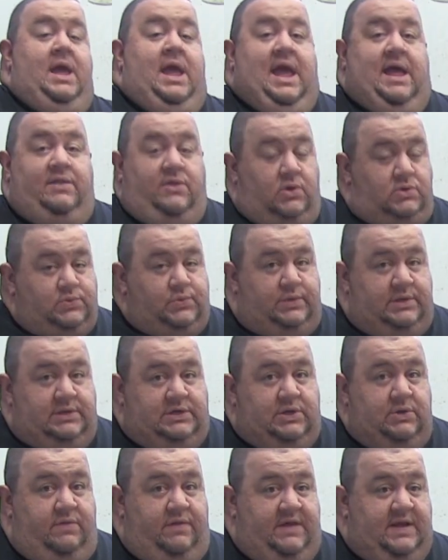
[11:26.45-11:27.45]
And those were the
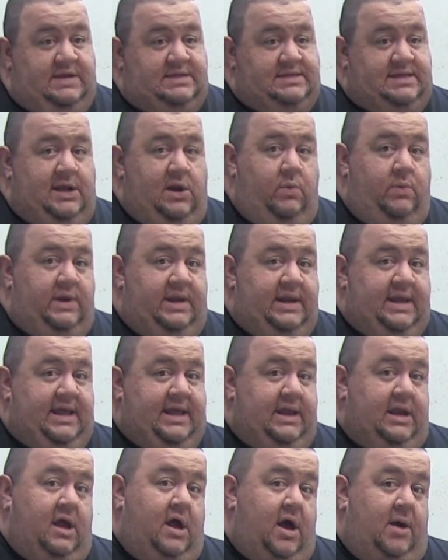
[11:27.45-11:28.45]
two things that I wanted to
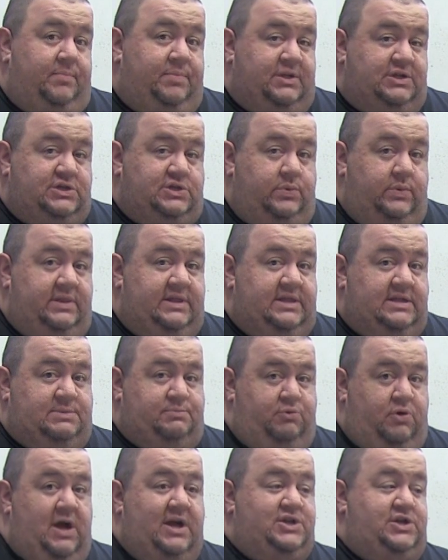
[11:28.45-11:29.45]
get accomplished with this
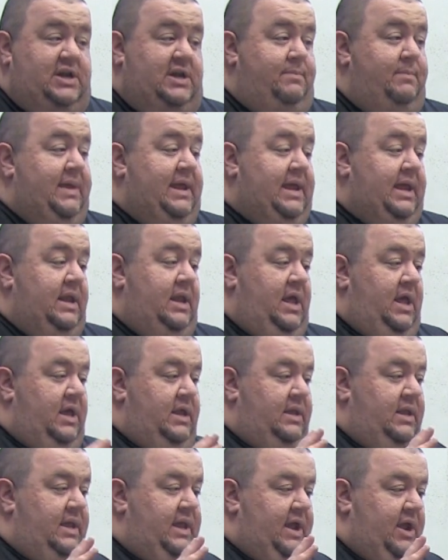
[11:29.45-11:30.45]
project. Make it
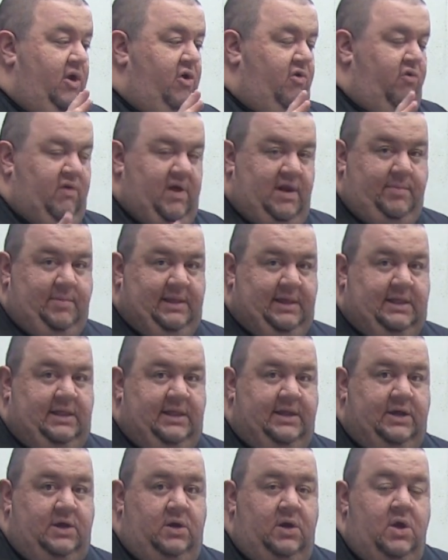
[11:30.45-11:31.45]
incredibly
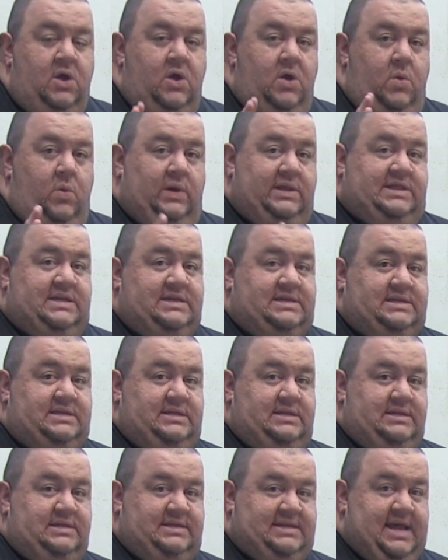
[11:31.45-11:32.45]
clear what this
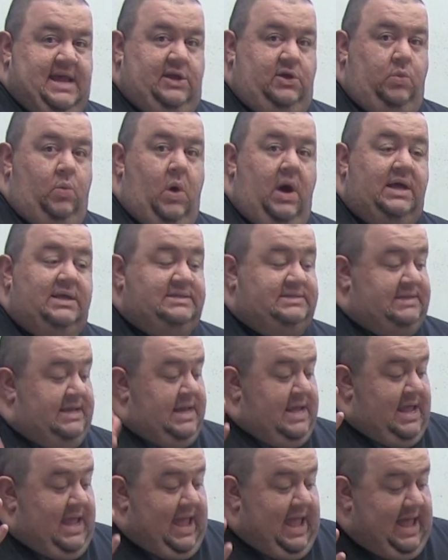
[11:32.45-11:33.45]
stand was
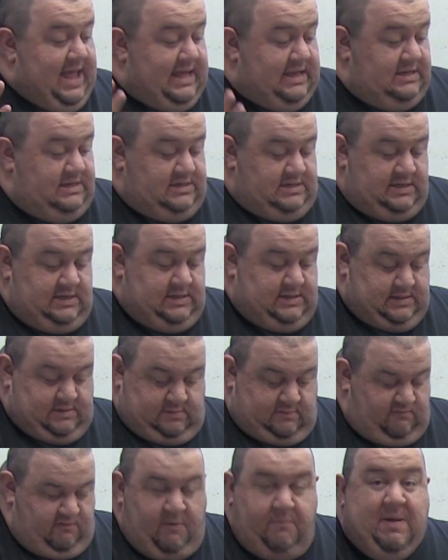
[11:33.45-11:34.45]
and to
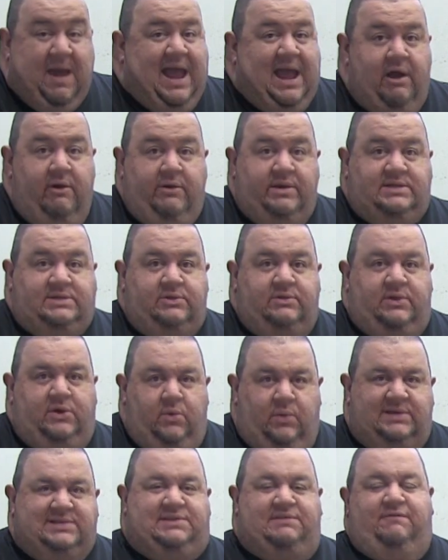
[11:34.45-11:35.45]
repair it so that
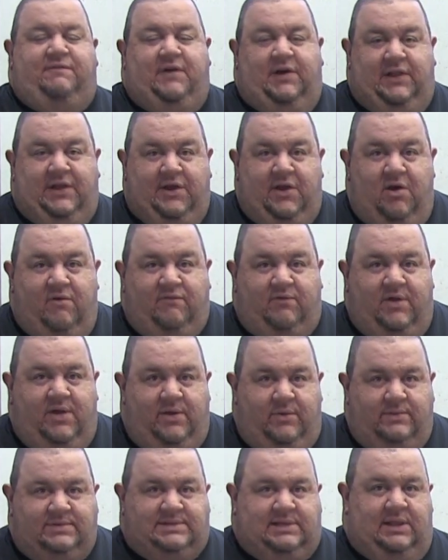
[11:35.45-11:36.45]
it wasn't falling over
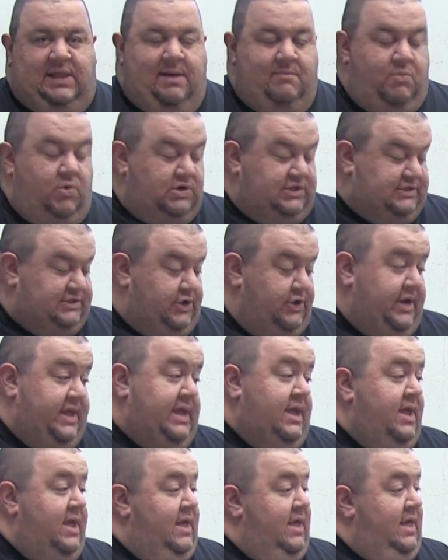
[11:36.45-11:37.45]
and it was a lot more sturdy.